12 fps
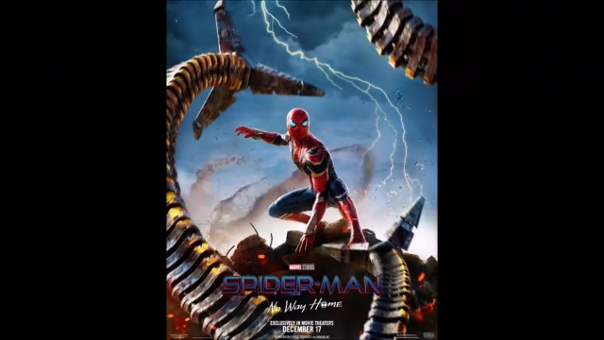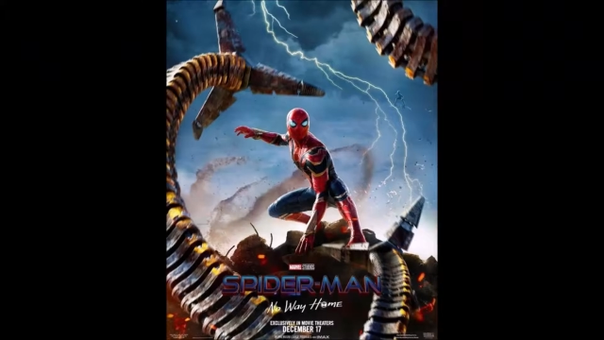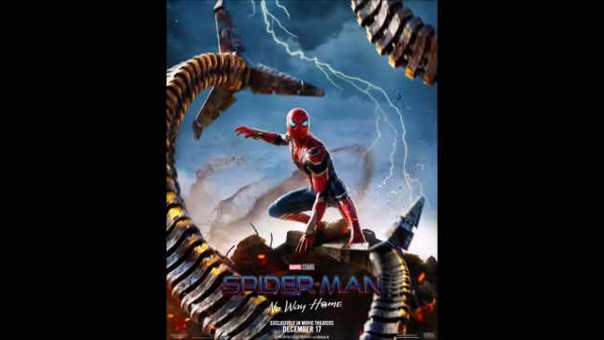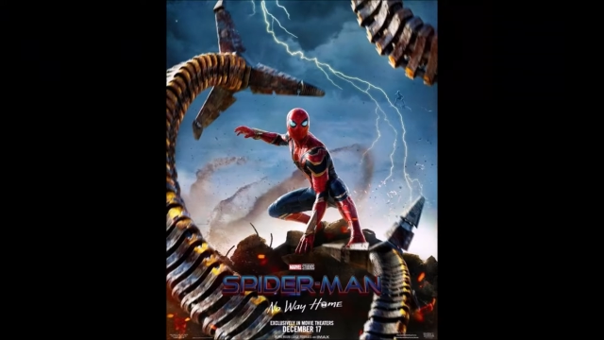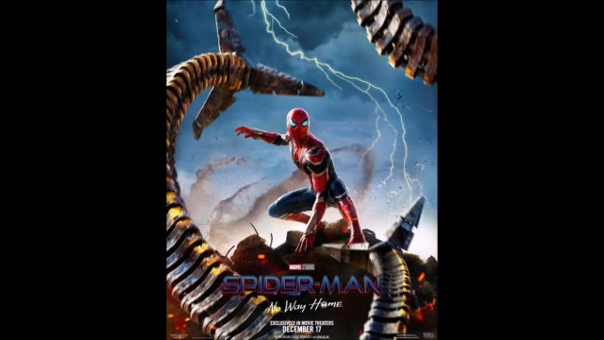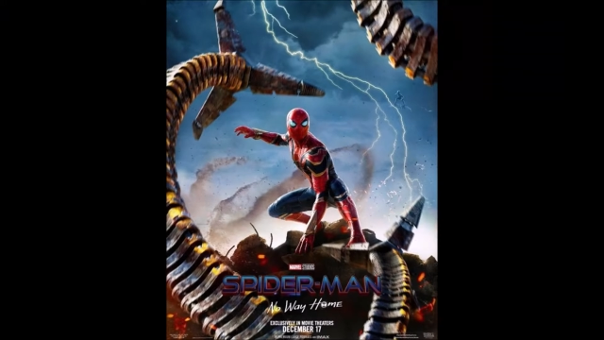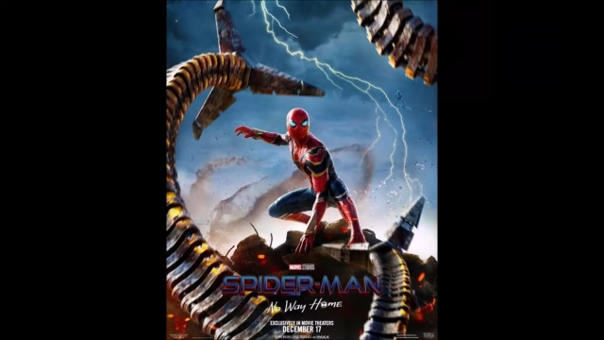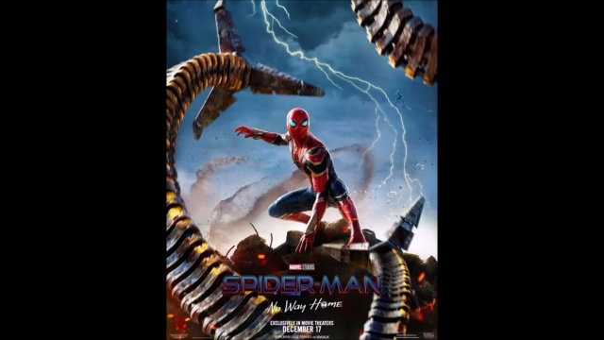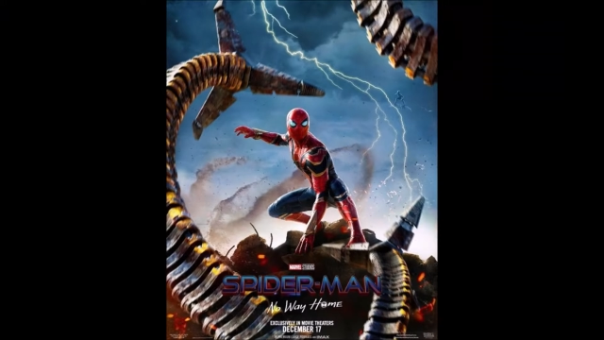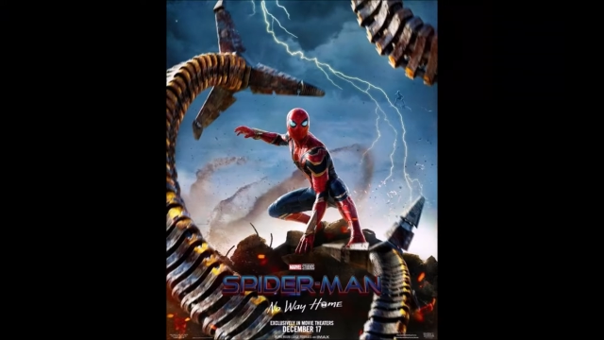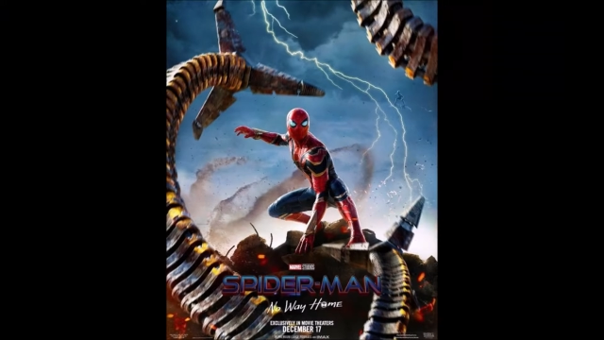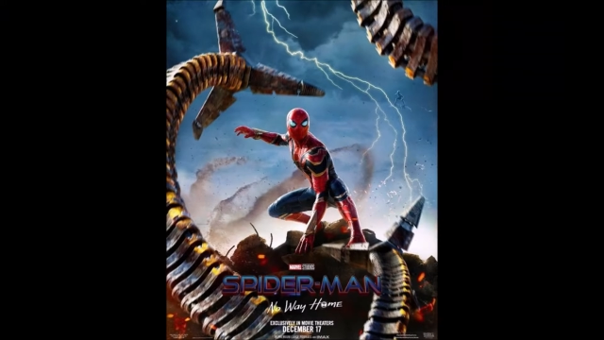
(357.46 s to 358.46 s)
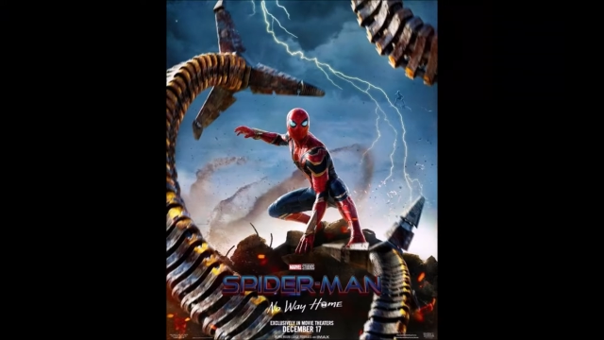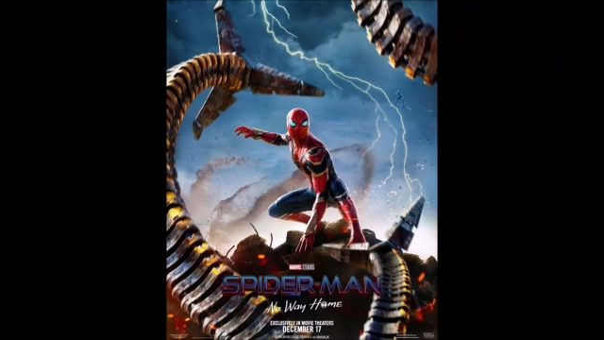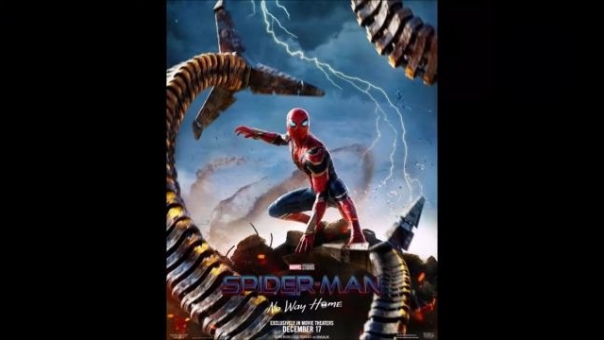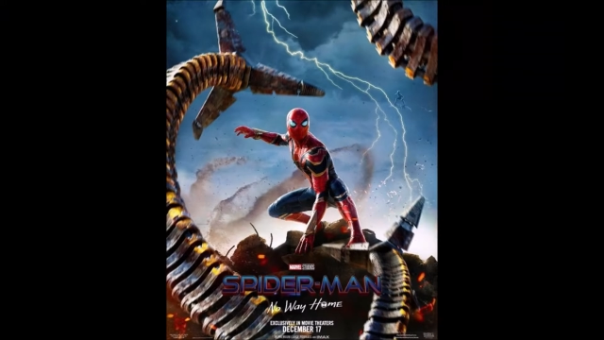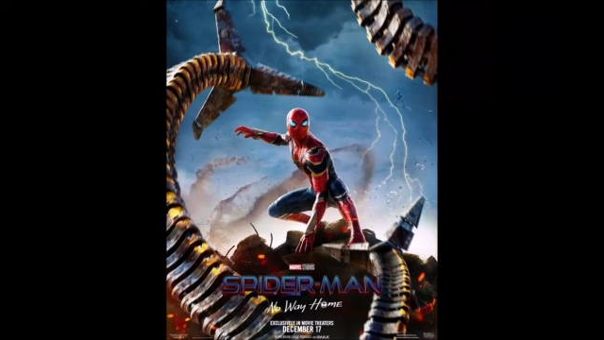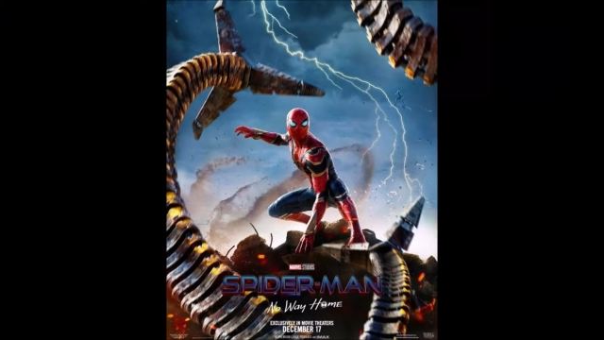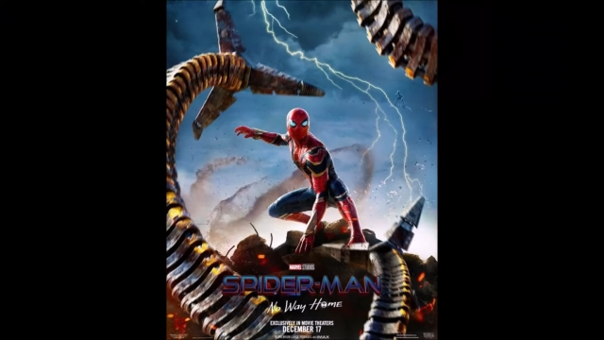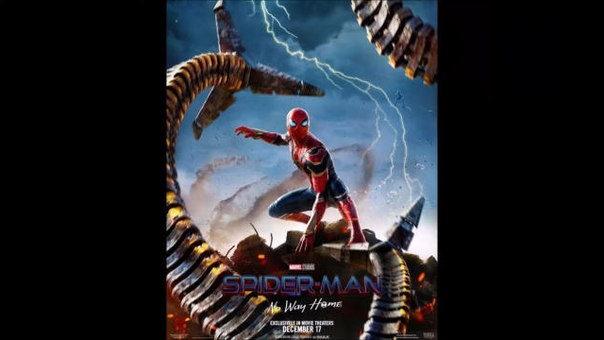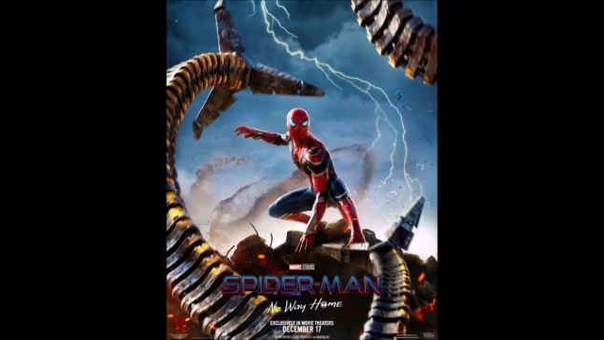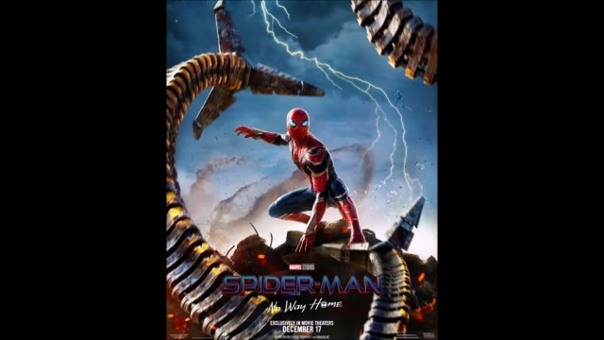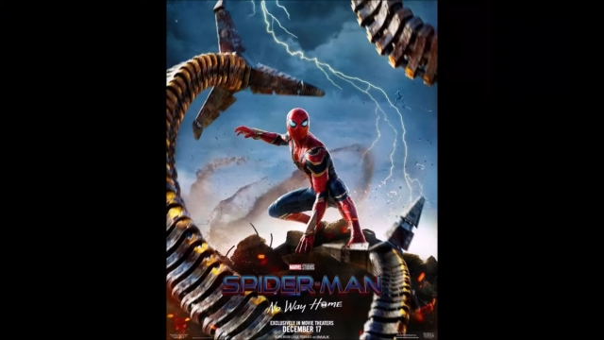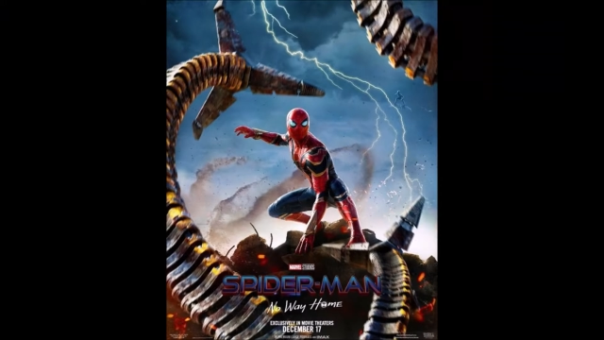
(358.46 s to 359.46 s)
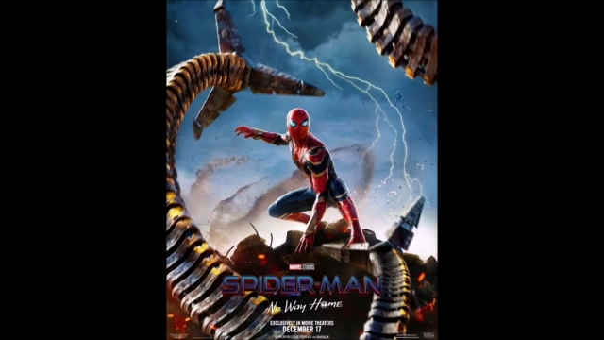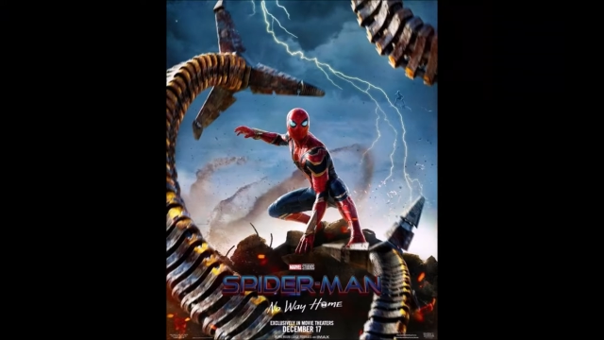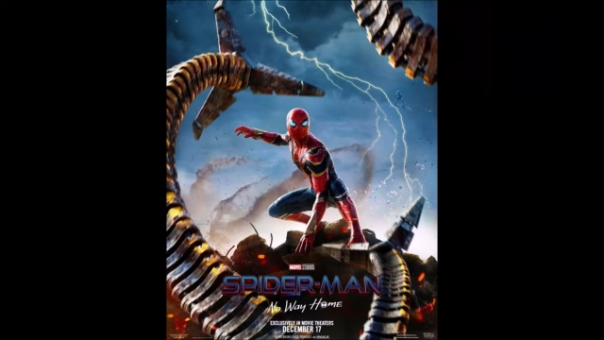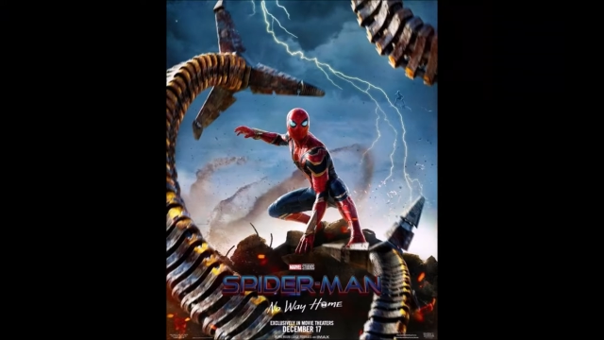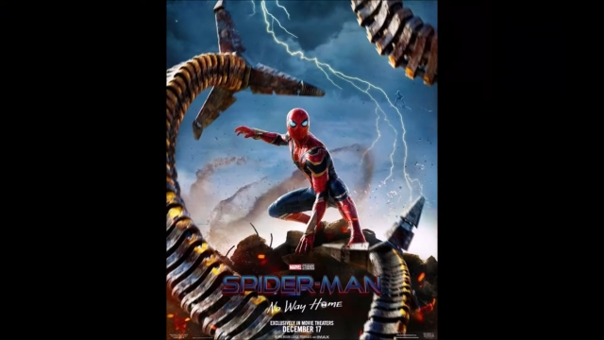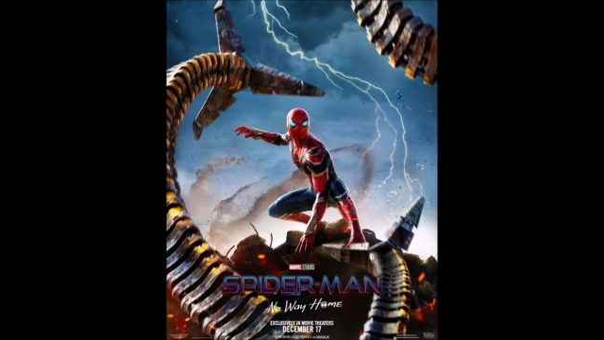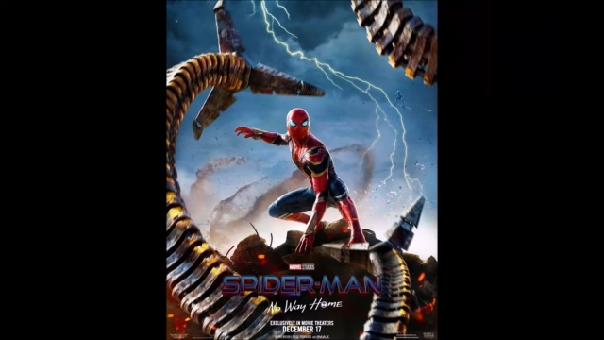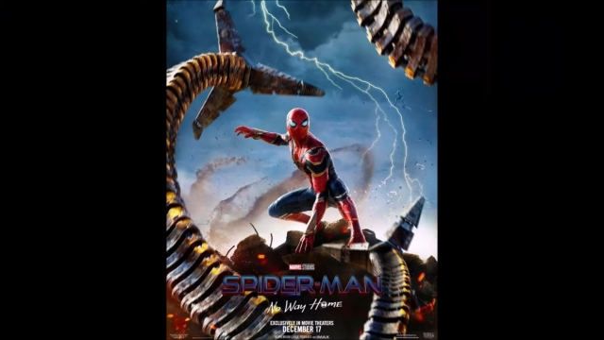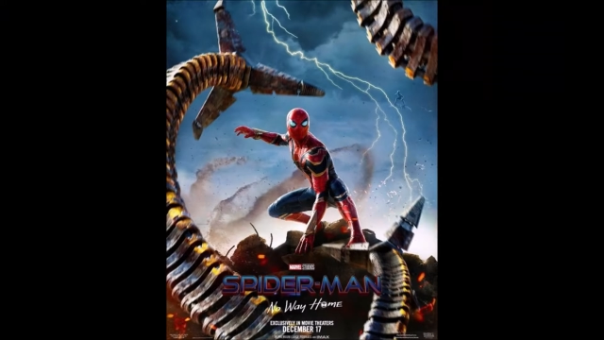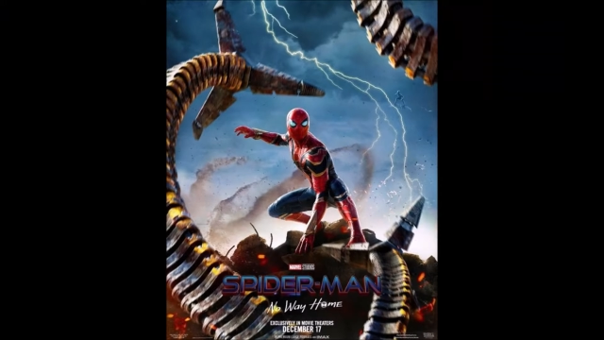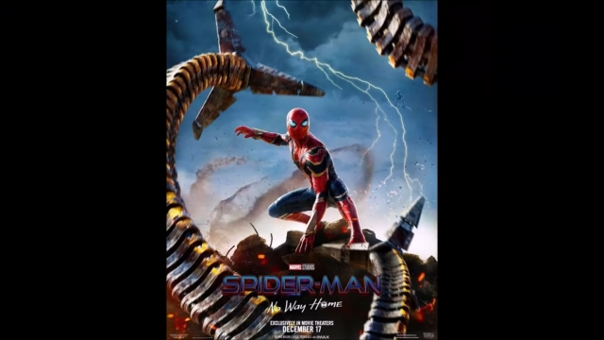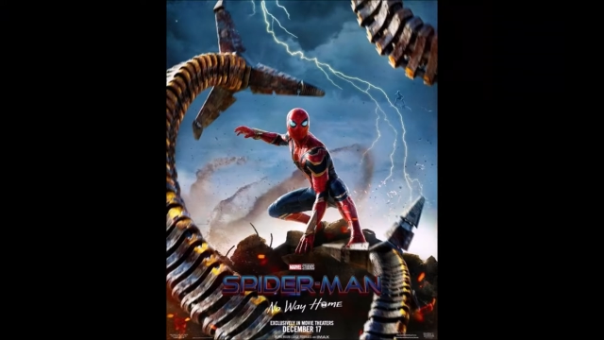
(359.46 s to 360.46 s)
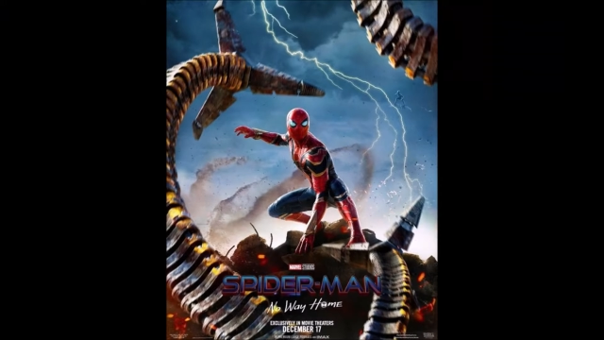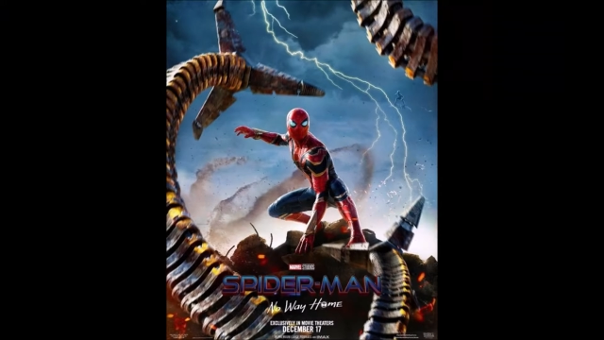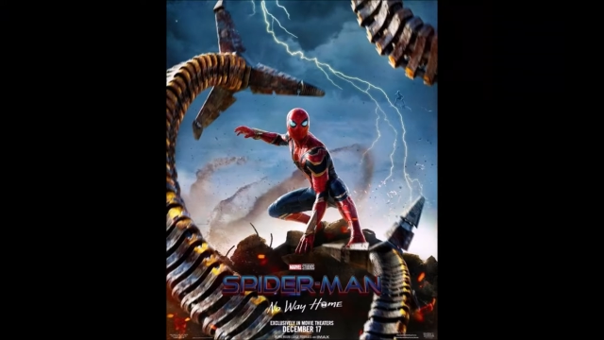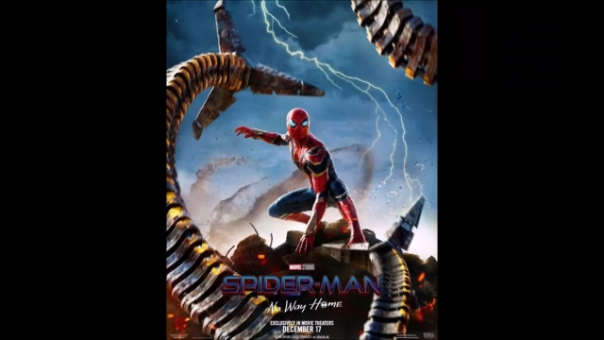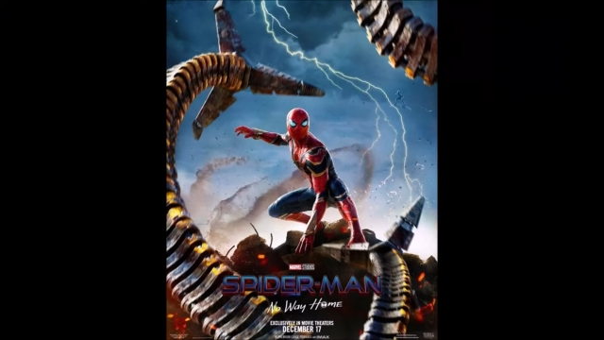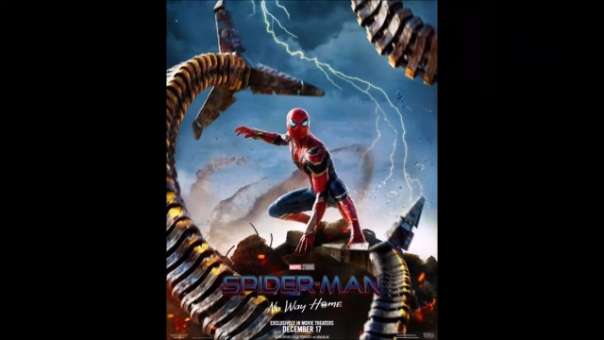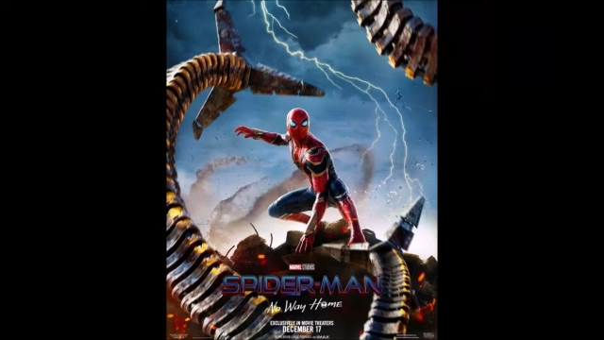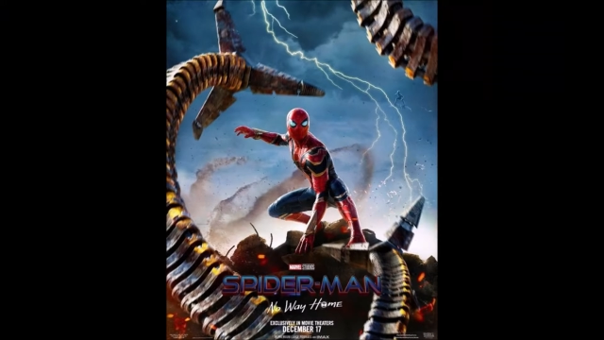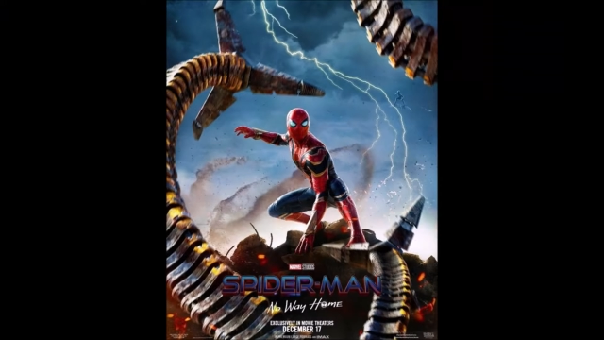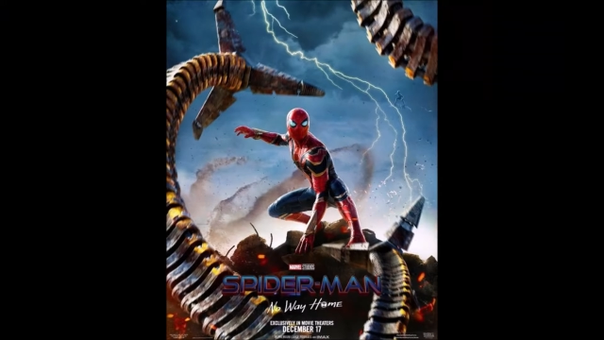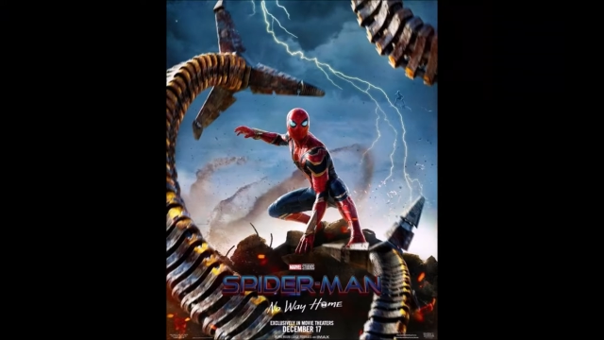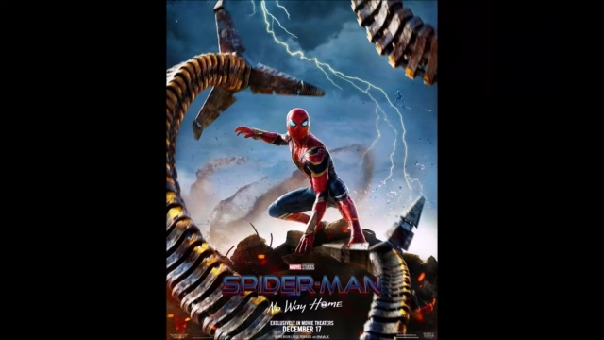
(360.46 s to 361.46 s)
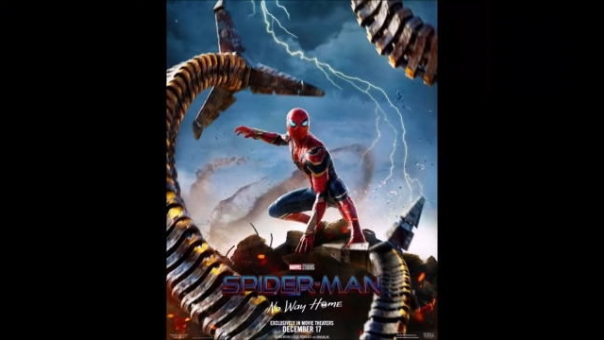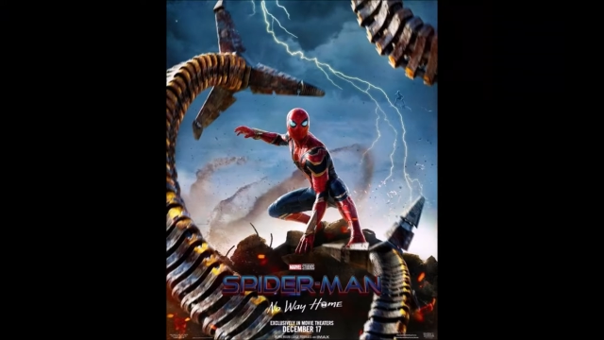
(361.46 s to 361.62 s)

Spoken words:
(no speaker visible)